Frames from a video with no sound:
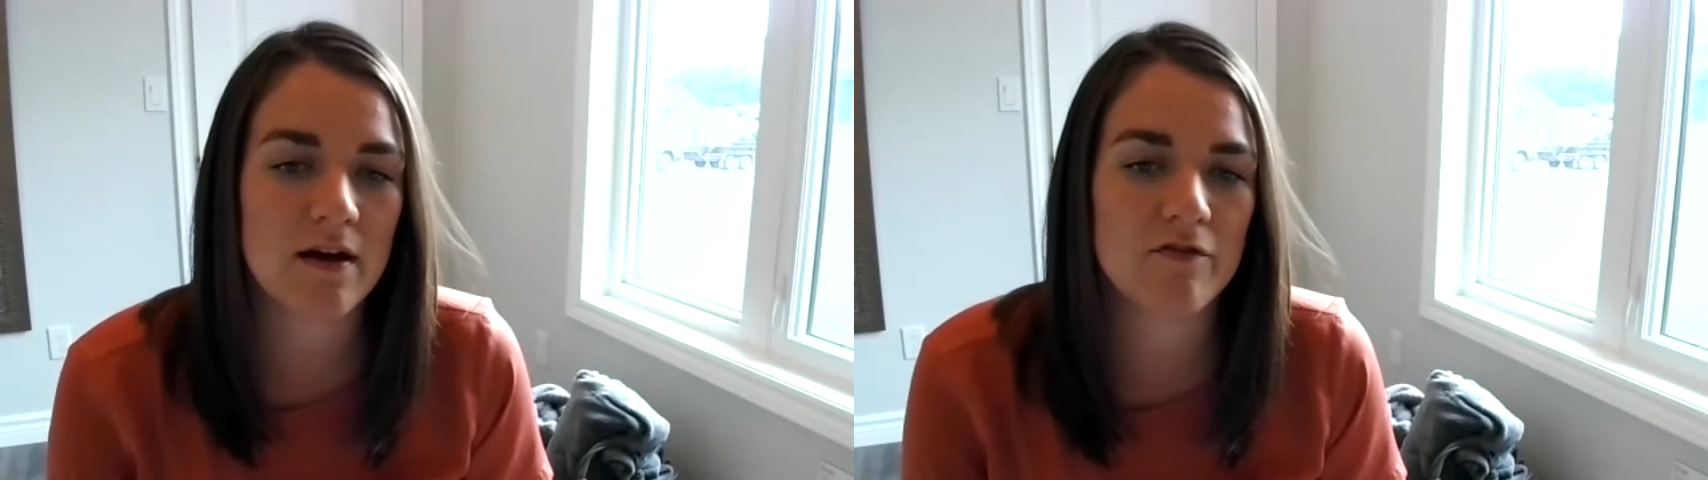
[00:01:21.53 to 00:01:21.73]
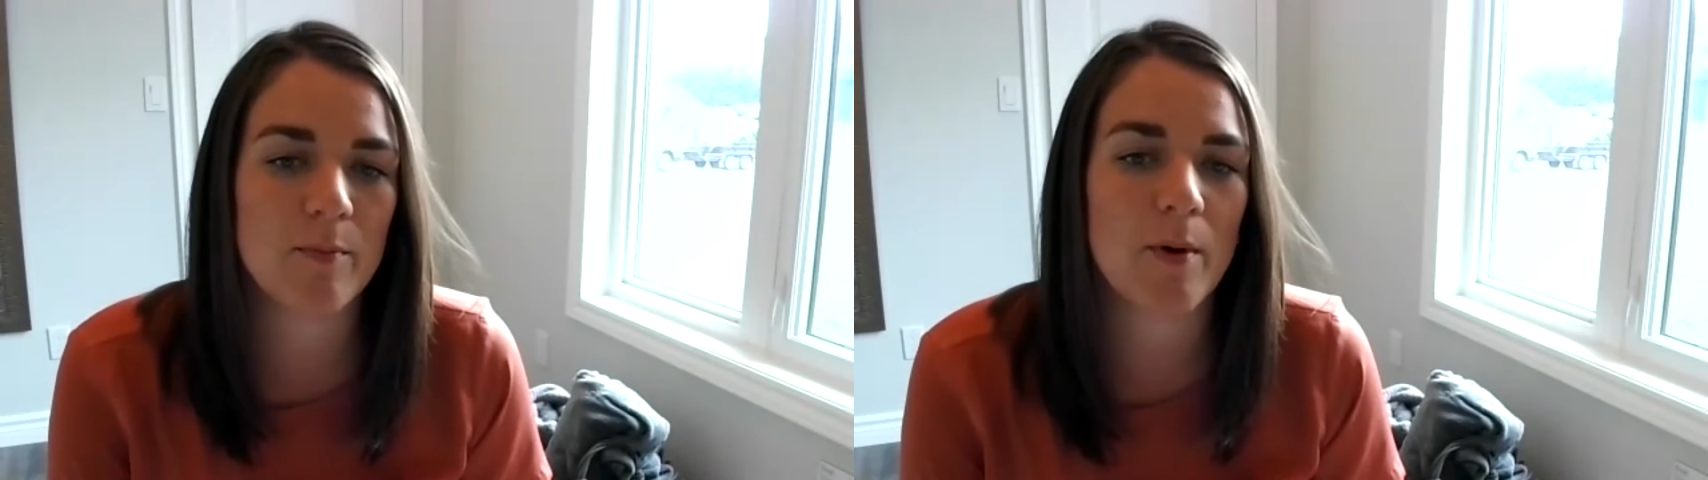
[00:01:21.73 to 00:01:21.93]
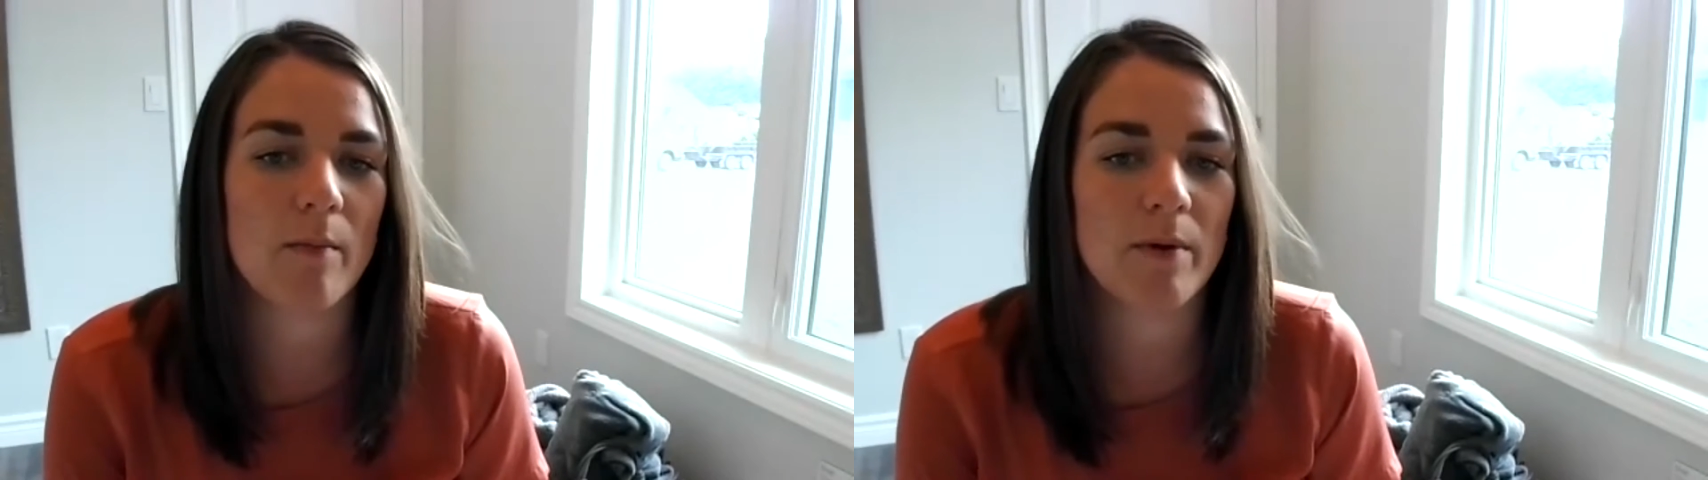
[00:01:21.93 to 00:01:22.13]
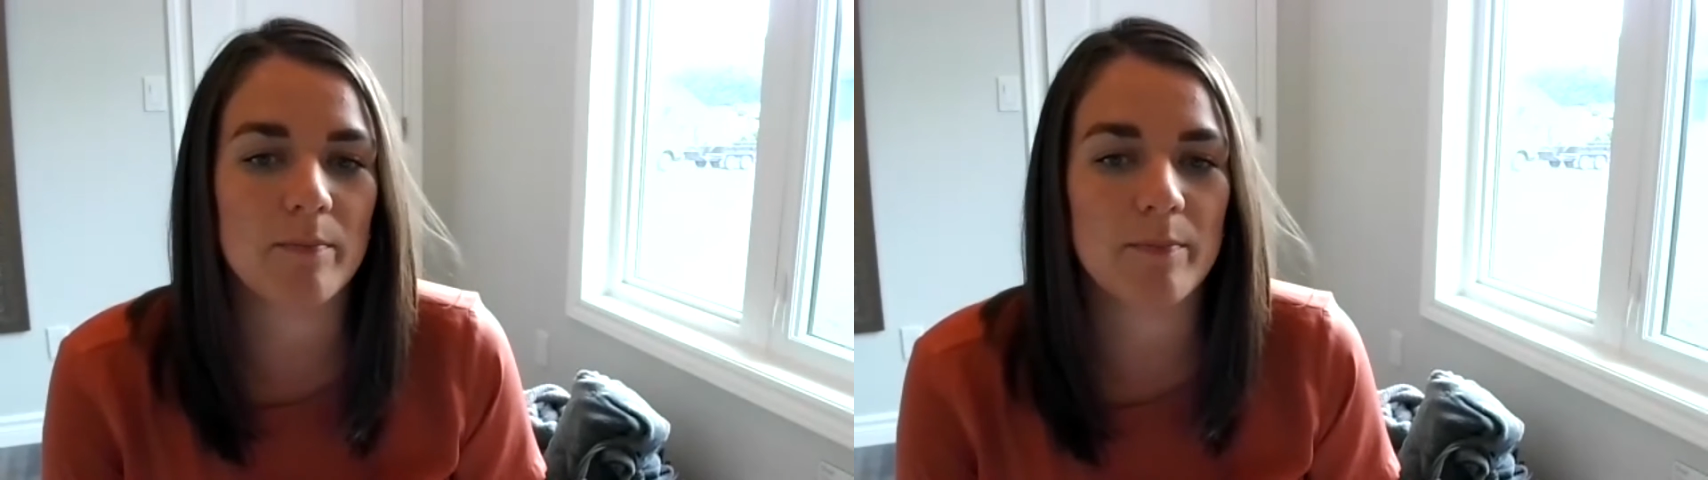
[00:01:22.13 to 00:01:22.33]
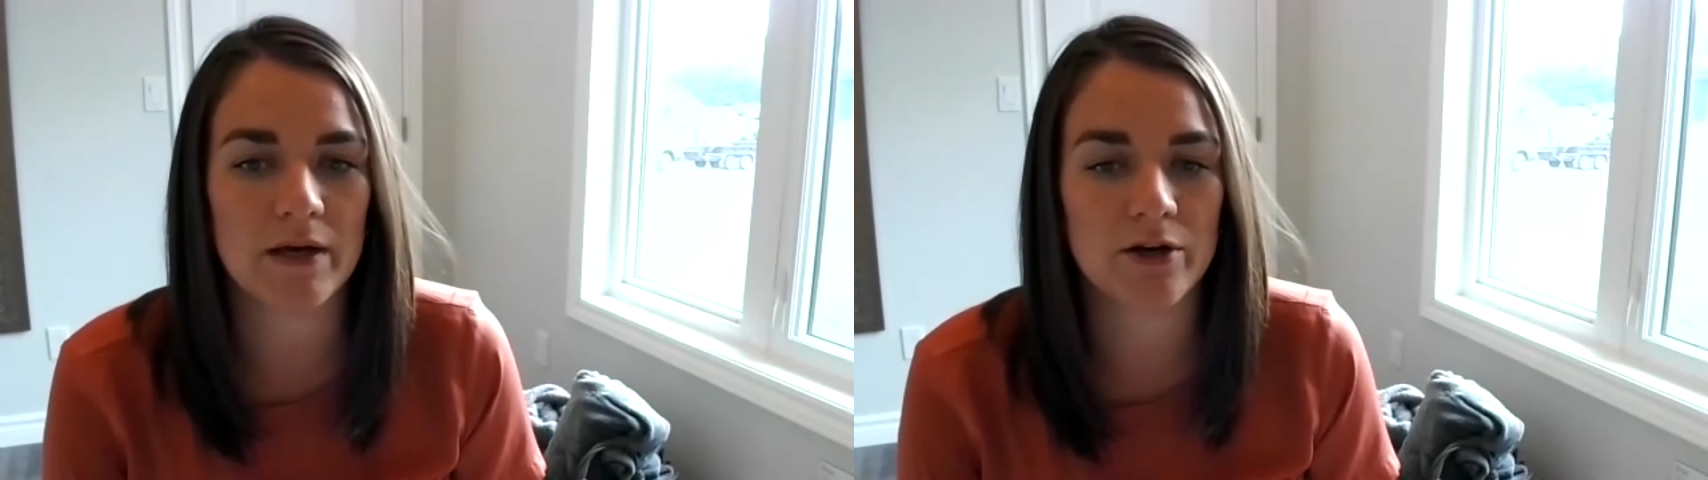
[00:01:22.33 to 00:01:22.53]
of the pop-up
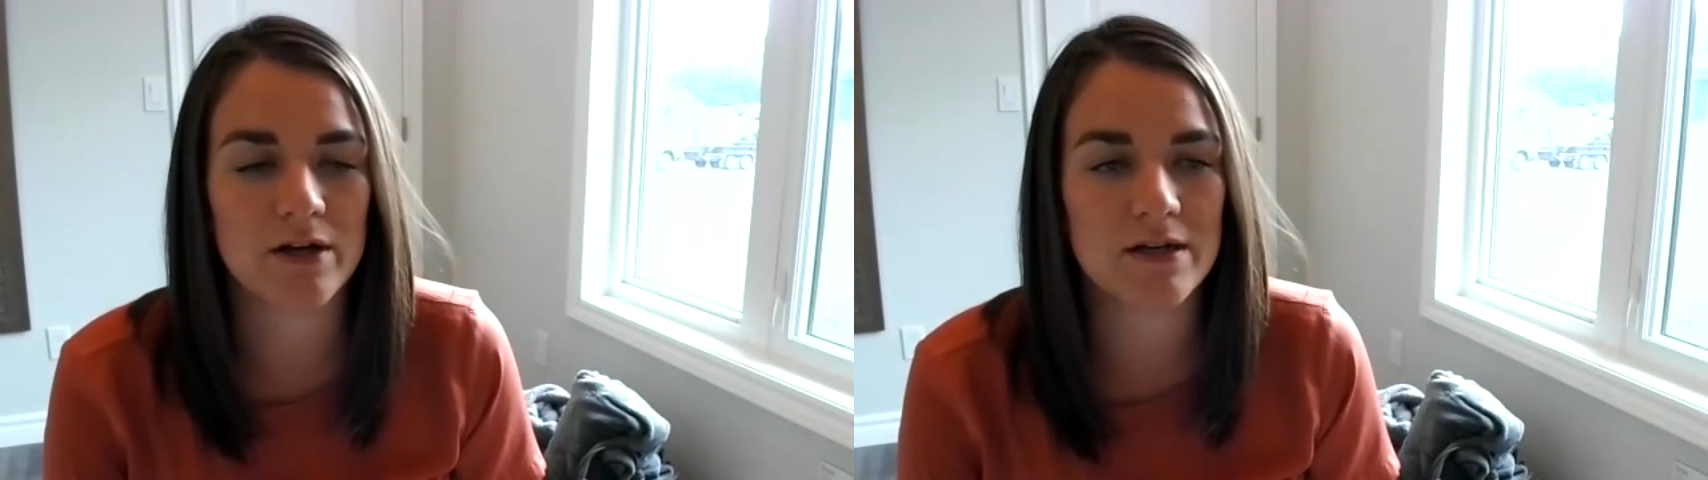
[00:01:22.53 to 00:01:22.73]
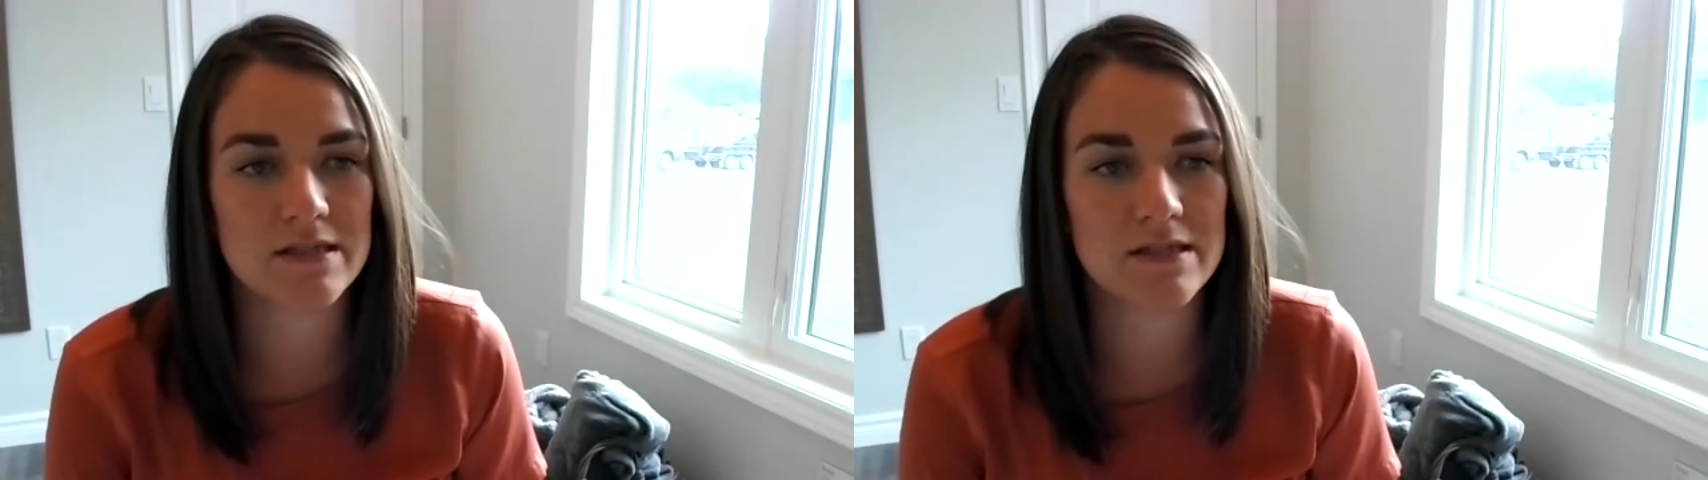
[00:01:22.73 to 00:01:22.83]
banner is